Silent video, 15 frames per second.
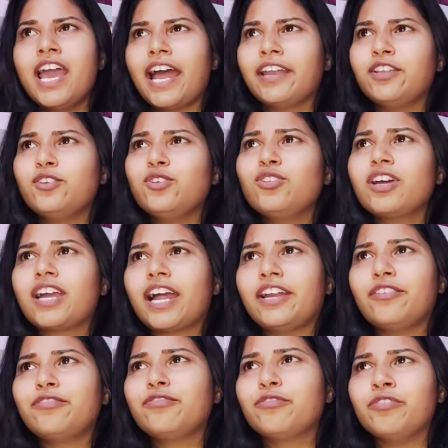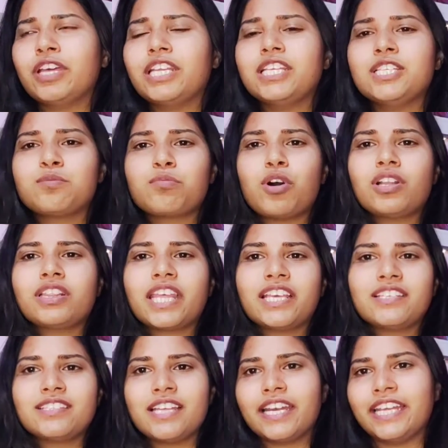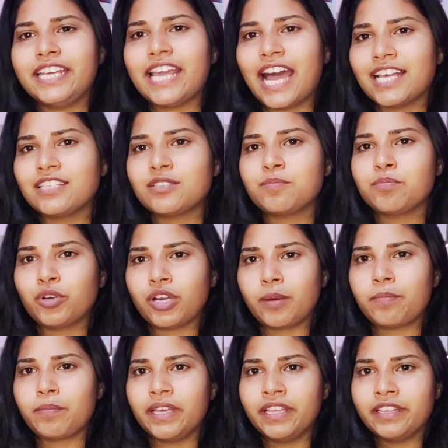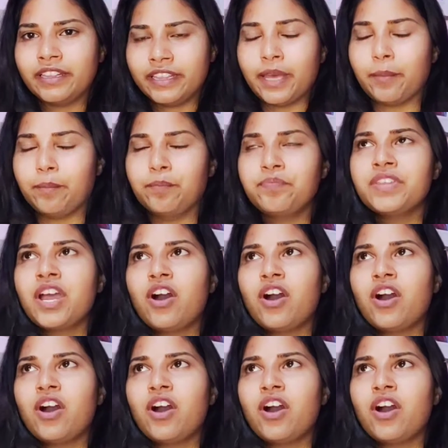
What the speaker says: and the kind of very small things that he has put up in them.